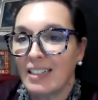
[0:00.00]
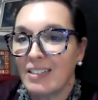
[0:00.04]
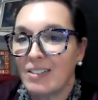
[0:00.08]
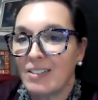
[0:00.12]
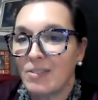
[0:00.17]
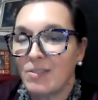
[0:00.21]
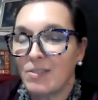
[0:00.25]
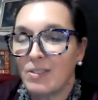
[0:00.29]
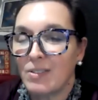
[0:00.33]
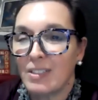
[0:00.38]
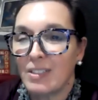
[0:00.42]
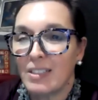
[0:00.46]
I
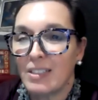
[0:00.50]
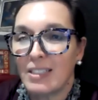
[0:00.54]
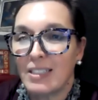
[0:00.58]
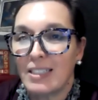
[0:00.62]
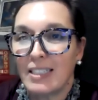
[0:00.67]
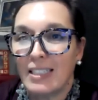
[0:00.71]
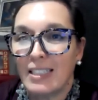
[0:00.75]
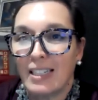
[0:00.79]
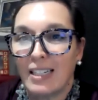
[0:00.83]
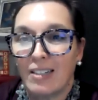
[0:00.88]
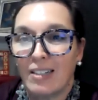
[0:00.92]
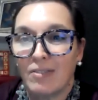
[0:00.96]
don't
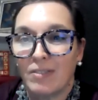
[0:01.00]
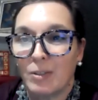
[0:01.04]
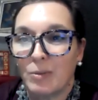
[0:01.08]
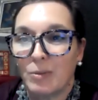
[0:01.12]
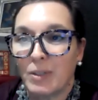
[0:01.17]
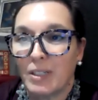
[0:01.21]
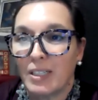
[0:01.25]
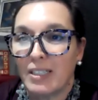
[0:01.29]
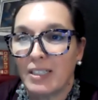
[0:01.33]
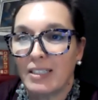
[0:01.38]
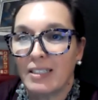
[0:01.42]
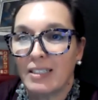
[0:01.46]
see
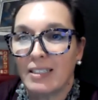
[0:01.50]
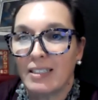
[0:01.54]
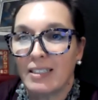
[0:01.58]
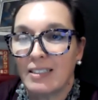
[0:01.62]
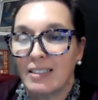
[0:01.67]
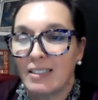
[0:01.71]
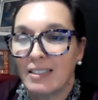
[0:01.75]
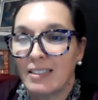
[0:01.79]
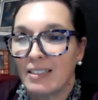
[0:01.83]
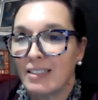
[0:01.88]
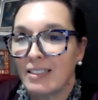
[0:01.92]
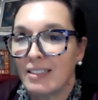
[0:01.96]
everyone.
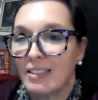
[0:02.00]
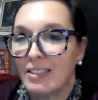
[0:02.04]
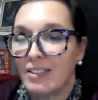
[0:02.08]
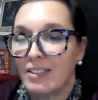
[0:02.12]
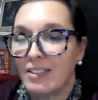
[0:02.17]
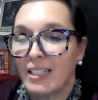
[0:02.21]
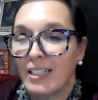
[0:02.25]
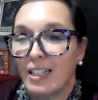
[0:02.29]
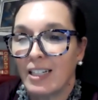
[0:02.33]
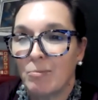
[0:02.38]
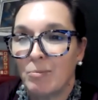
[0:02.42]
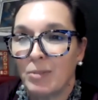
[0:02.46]

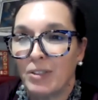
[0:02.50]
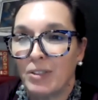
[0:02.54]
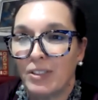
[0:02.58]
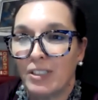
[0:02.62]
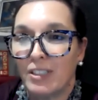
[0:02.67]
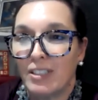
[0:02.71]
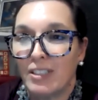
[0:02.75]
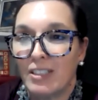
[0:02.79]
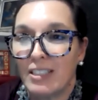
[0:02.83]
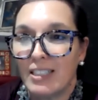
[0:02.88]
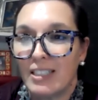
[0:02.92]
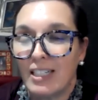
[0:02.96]
You can
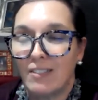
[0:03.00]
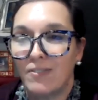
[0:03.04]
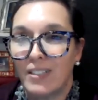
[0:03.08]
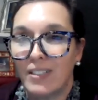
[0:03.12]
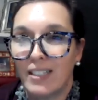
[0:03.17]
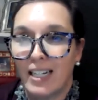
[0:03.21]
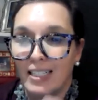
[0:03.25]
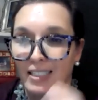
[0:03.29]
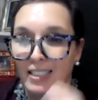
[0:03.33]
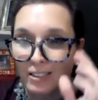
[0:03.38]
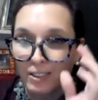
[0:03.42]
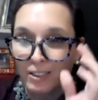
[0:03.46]
unmute
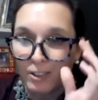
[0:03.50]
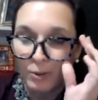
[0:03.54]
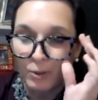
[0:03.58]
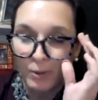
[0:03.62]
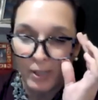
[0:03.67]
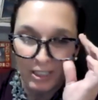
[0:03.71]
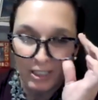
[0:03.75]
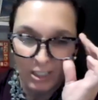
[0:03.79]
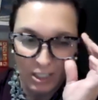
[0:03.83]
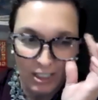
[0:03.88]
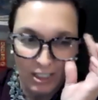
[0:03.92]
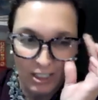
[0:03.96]
yourself and ask a
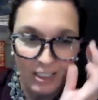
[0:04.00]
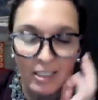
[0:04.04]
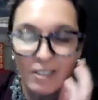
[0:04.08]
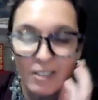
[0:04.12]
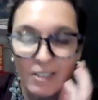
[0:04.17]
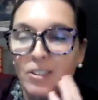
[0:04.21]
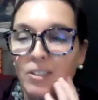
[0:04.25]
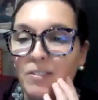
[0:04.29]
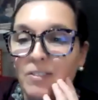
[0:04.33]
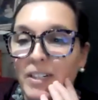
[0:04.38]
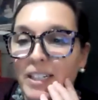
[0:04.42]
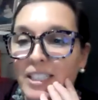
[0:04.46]

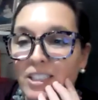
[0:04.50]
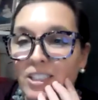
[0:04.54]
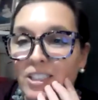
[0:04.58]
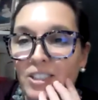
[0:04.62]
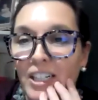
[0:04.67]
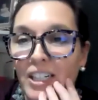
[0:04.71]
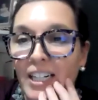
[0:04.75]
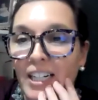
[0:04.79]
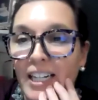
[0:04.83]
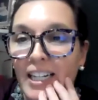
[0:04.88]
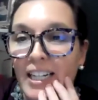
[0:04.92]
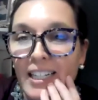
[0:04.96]
question or raise
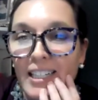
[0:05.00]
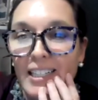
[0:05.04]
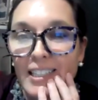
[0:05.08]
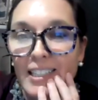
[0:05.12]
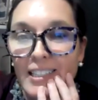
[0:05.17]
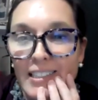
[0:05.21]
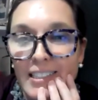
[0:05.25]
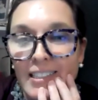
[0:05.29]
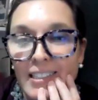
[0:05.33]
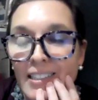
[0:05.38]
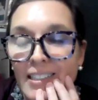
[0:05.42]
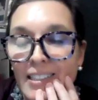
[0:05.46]
your
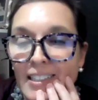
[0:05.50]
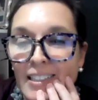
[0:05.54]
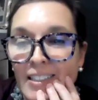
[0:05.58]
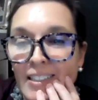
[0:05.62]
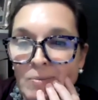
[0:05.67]
hand.